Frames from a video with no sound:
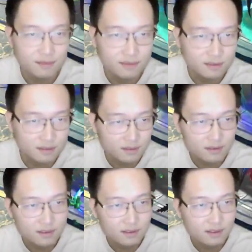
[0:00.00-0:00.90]

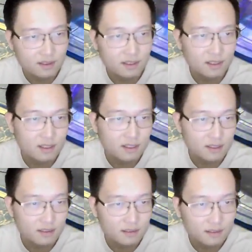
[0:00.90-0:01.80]
[no speech]